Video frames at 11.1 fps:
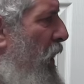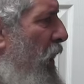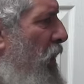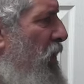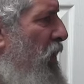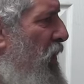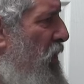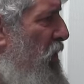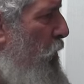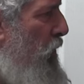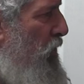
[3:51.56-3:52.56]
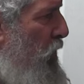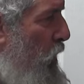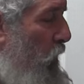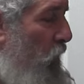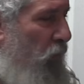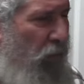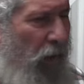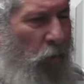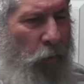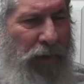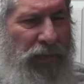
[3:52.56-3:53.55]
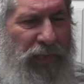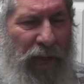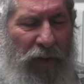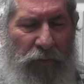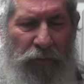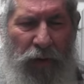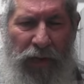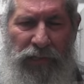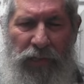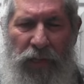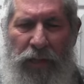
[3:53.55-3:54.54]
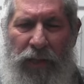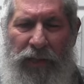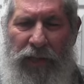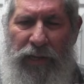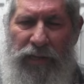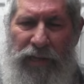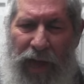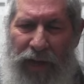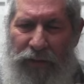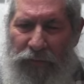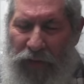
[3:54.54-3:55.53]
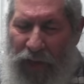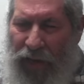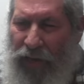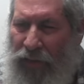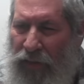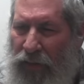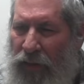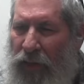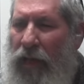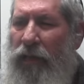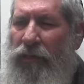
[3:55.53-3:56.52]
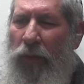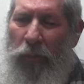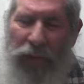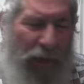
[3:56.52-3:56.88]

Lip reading: And to return their great sacrifice, that they didn't die in vain, is that we